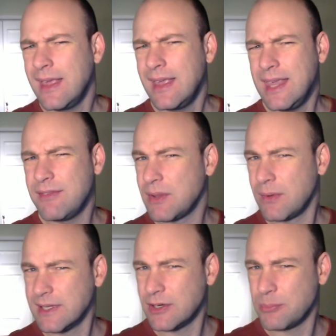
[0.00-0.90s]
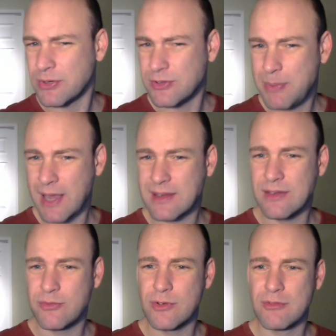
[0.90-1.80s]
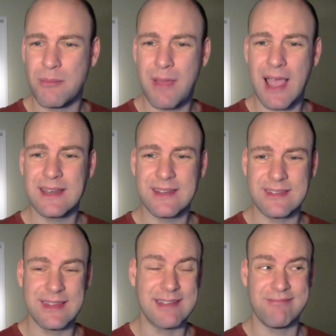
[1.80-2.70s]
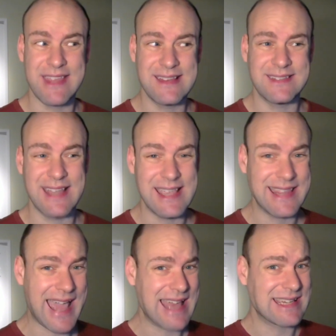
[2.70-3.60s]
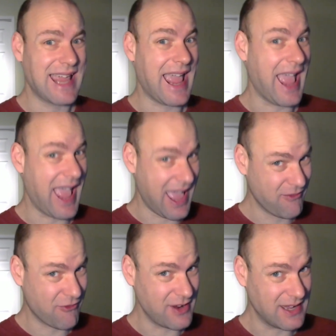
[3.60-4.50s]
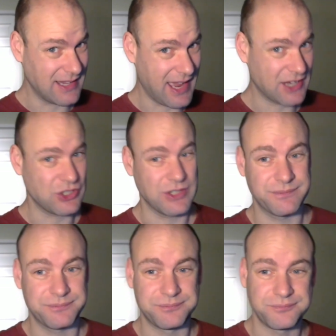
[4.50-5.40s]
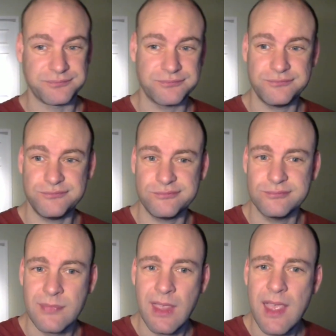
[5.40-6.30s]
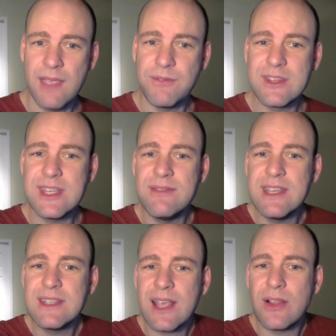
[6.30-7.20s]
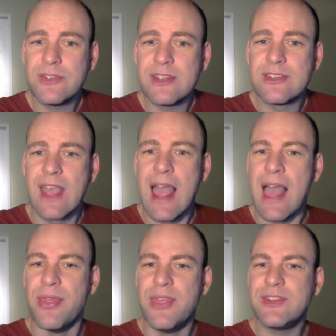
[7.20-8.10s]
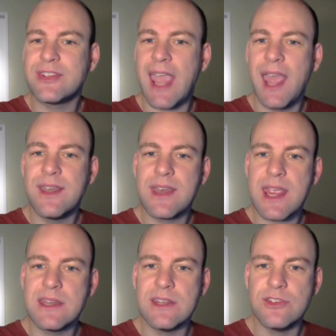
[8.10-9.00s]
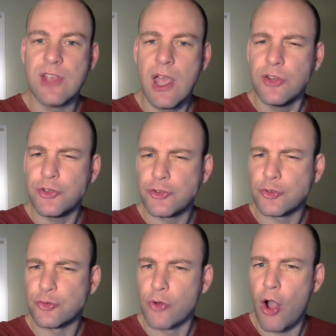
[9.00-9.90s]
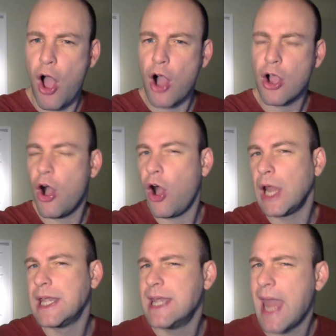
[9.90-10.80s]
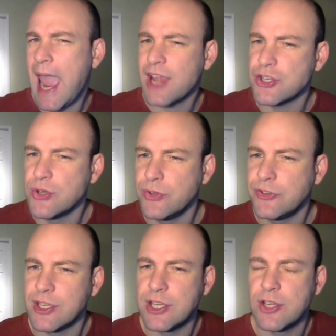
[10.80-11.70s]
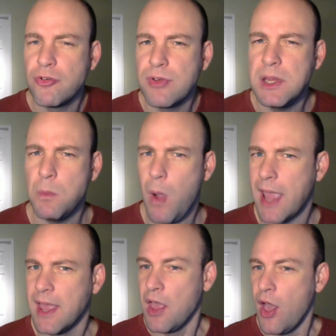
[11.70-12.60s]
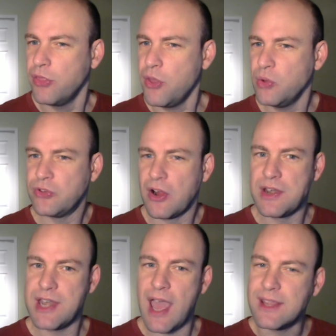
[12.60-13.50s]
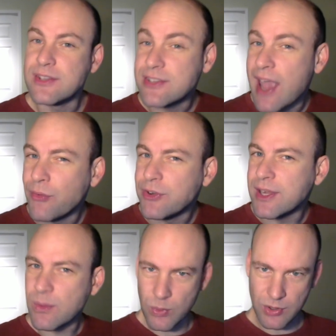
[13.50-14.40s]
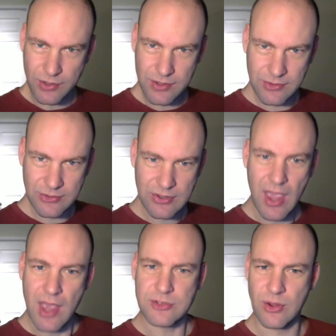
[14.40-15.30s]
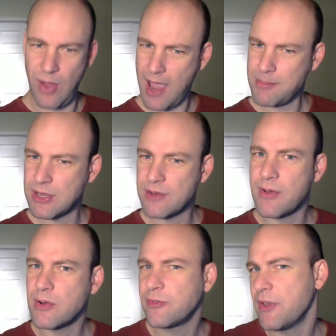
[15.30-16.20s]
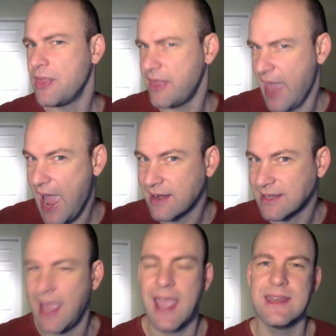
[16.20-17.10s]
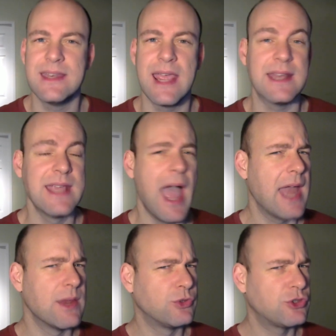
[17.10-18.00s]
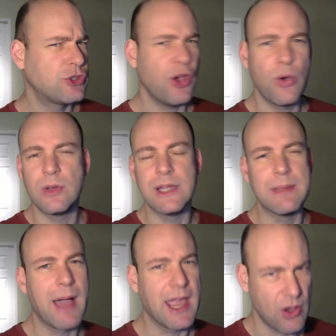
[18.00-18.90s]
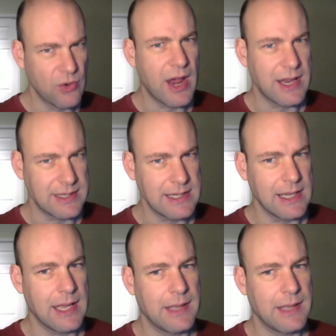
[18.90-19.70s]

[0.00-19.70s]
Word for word: even though a little perspective would remind us that they say that every election. If the T V tells us this candidate is strong on national security, why, those are nice-sounding words, so I'm going to vote for that candidate, and it was totally my own idea.